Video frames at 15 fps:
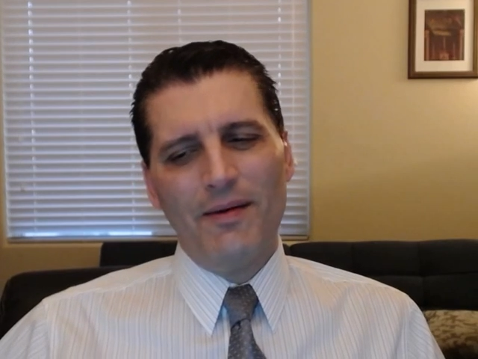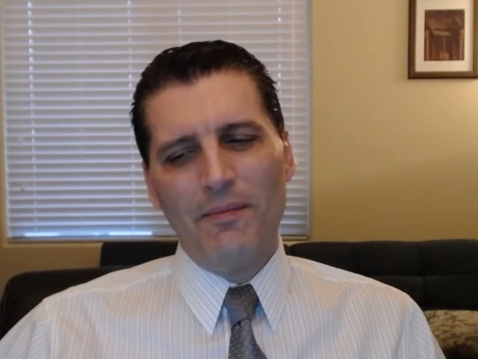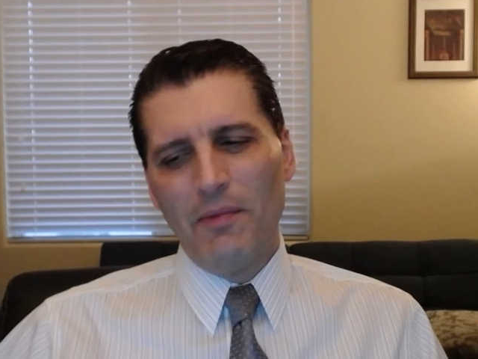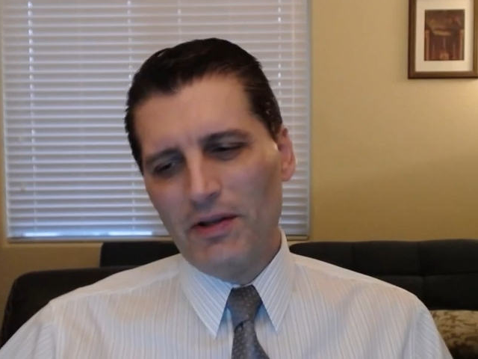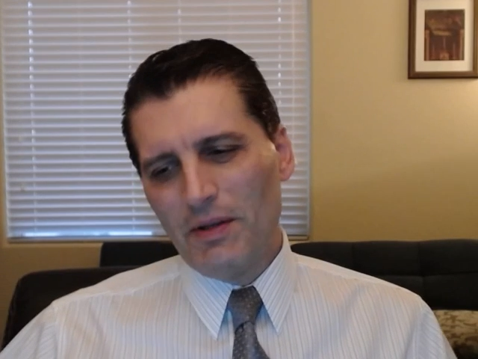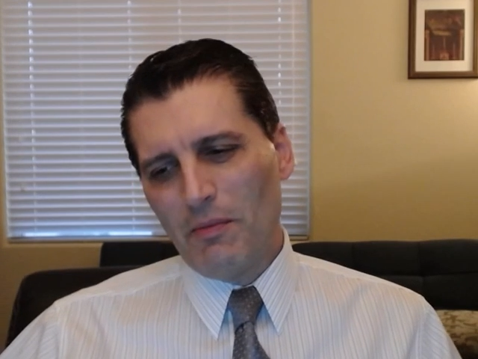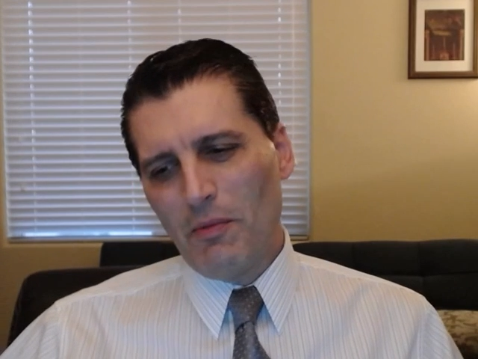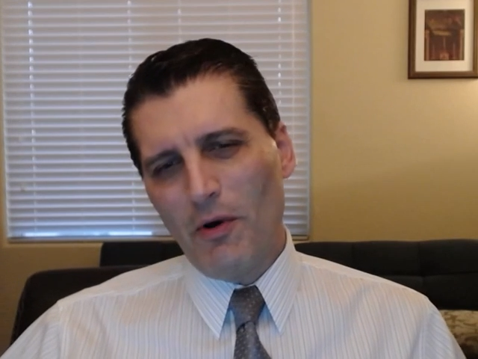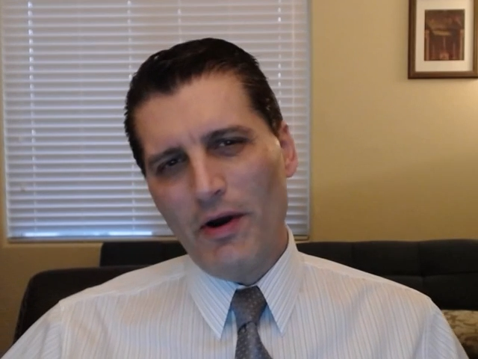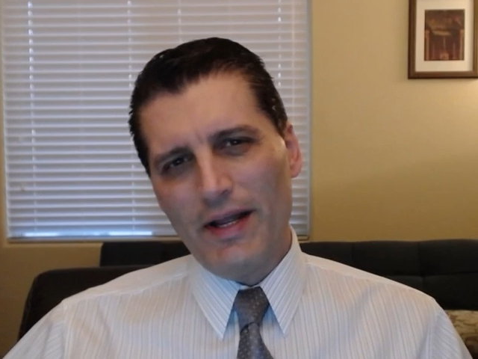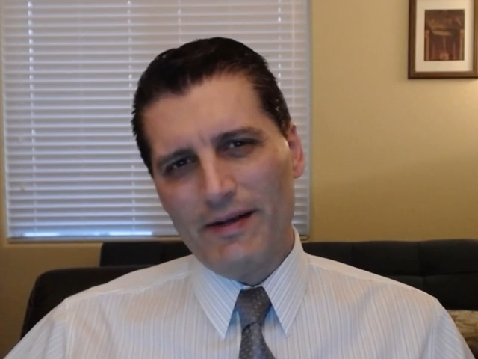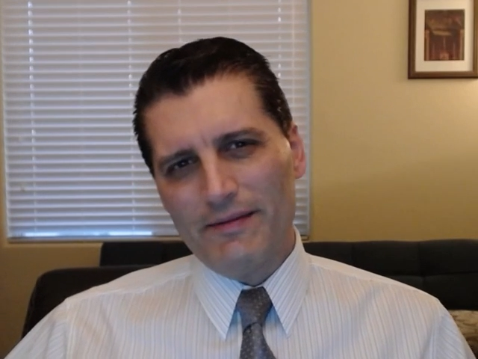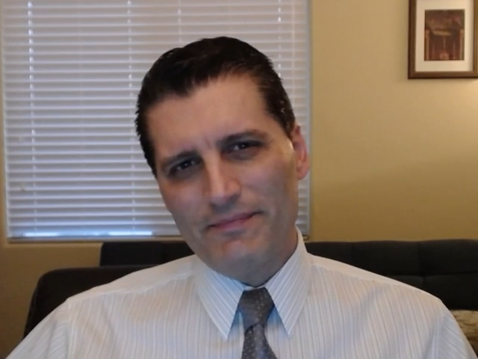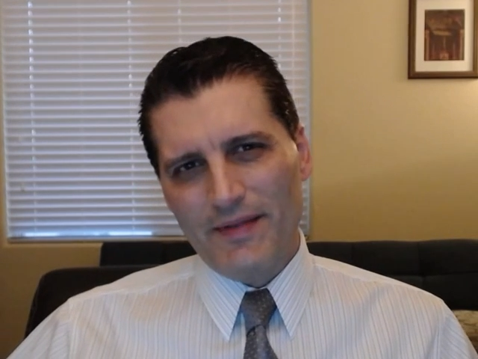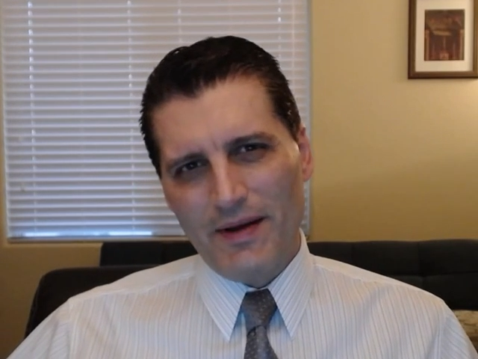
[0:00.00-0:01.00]
Monday
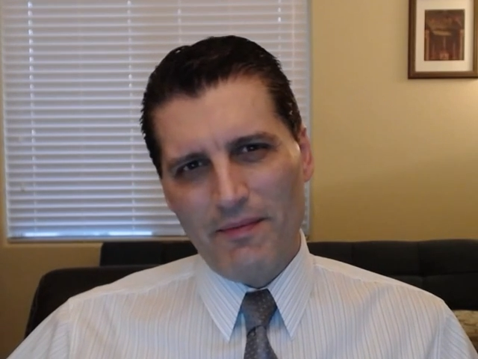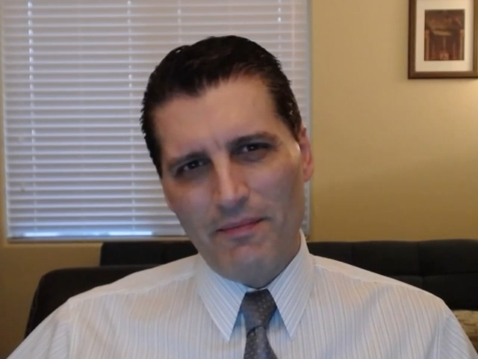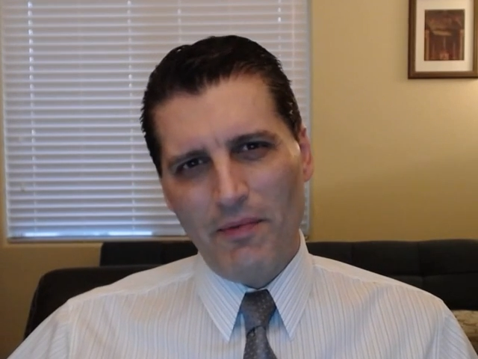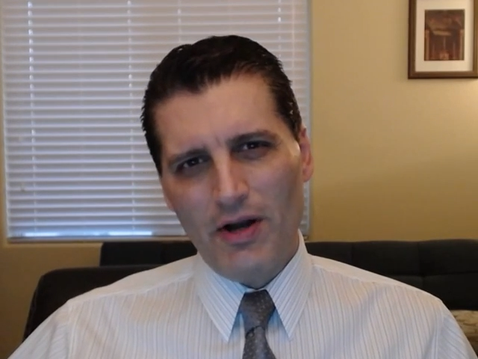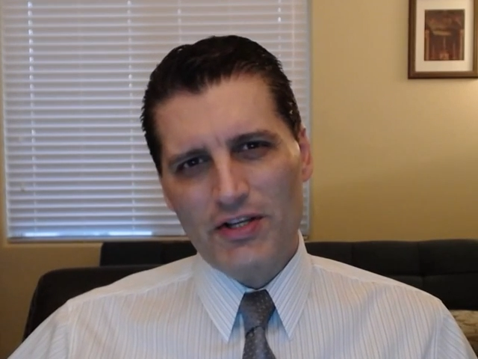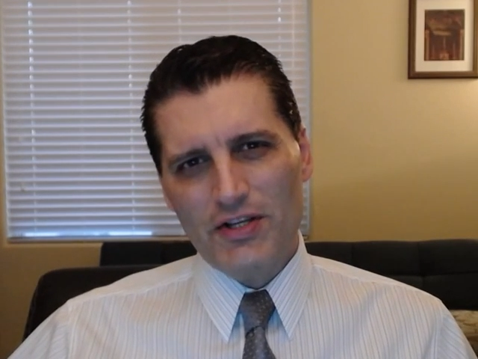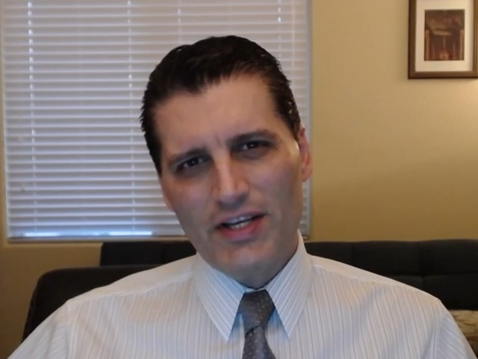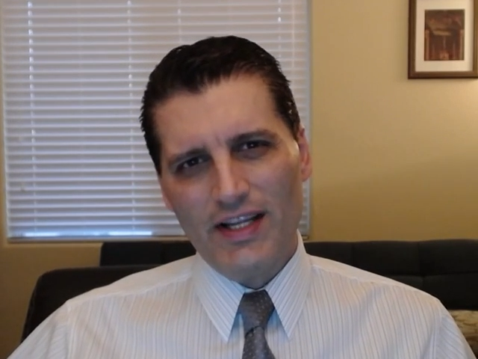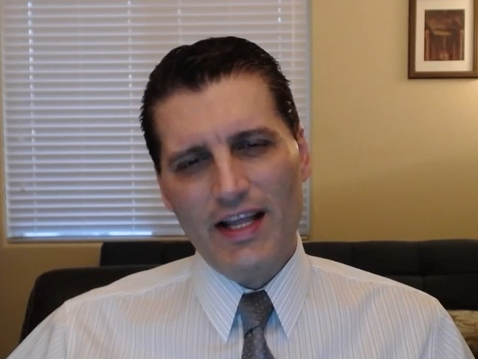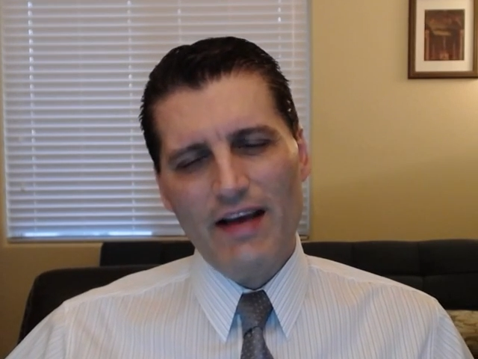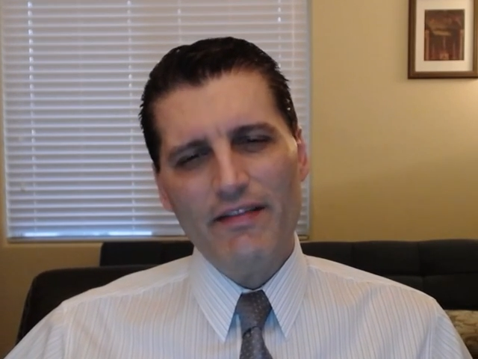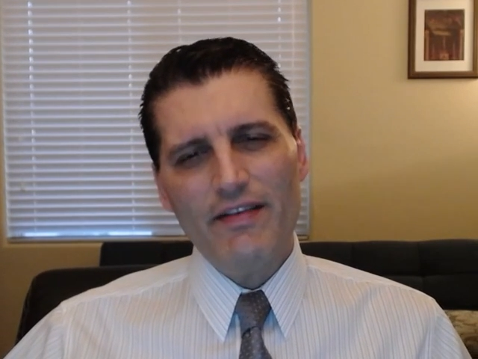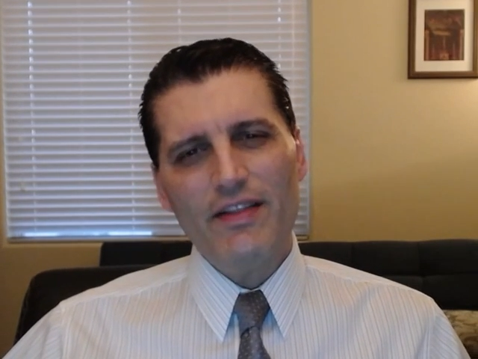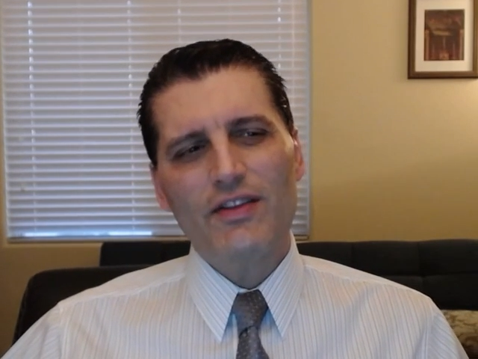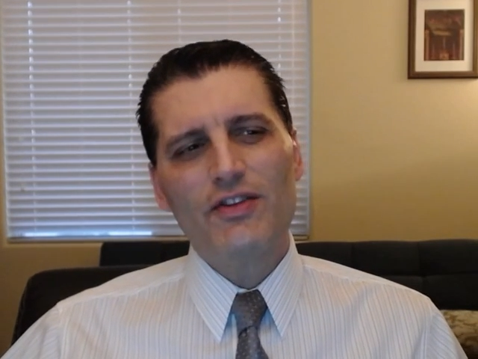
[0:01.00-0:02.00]
morning, March
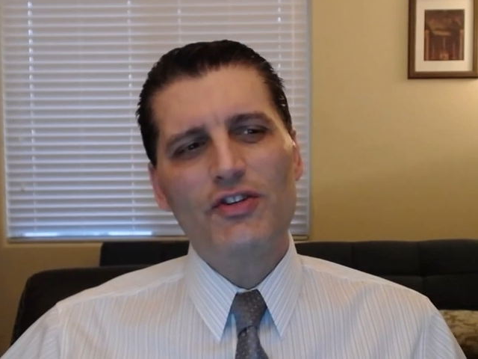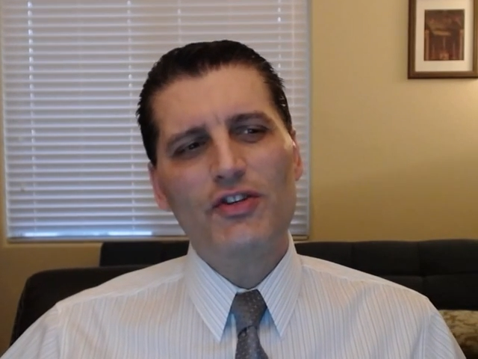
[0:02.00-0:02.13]
11th,